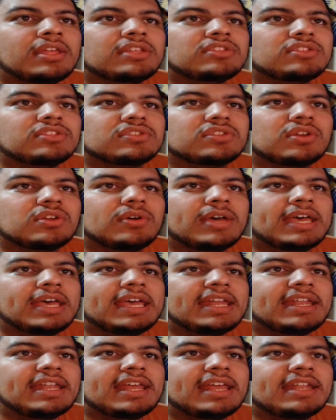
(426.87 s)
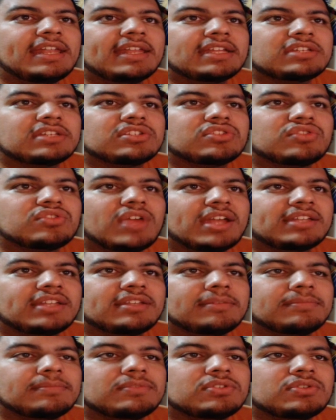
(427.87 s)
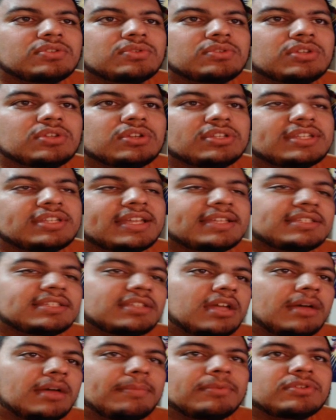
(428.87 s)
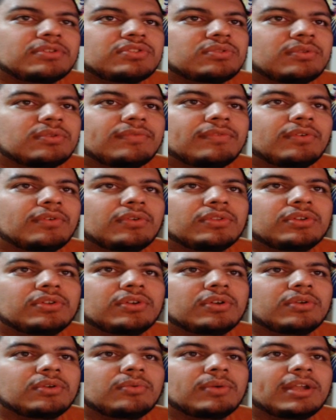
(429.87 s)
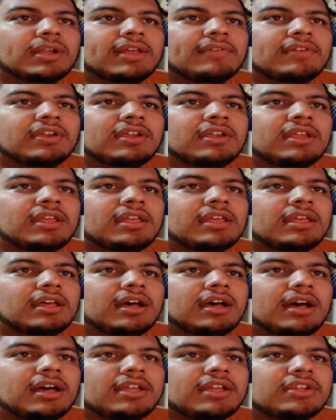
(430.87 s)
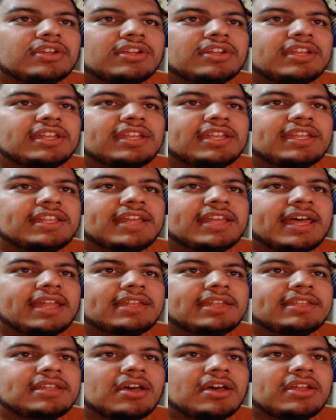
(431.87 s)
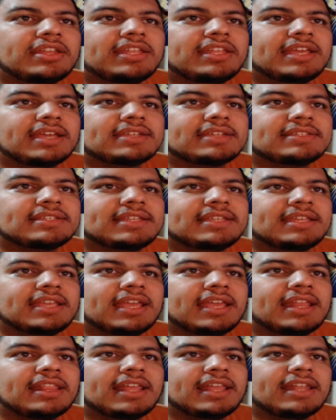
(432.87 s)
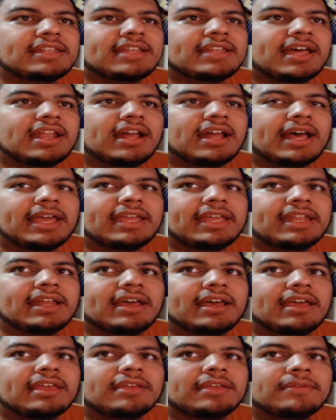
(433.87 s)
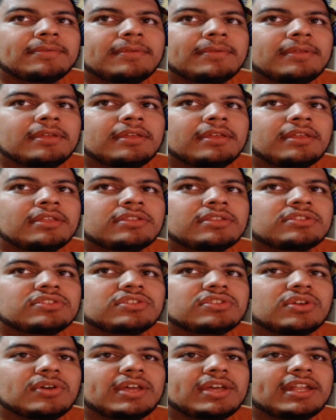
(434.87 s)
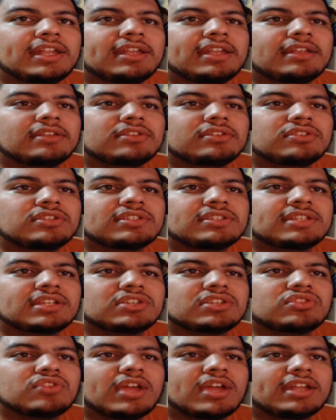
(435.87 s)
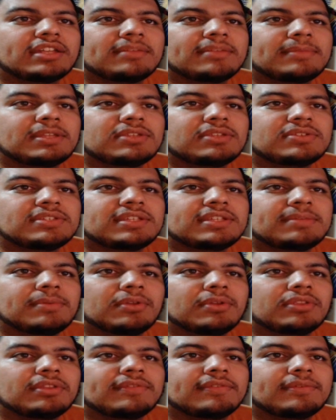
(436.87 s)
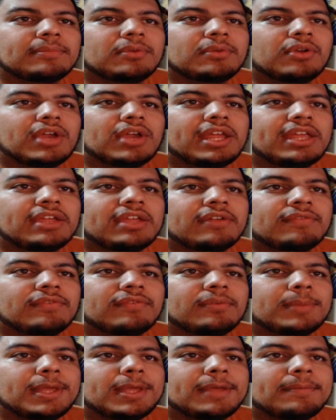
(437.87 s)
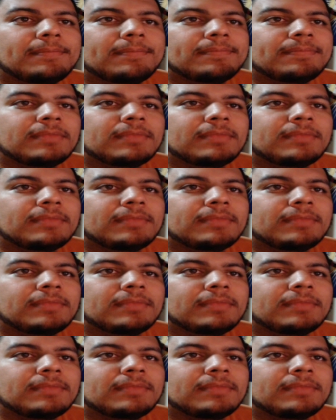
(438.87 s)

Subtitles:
Just go ahead and extract them to your desktop or to a folder or whatever. You're going to need that .exe and that .ini. Just go ahead and just extract them, and you see both of them are right here for me.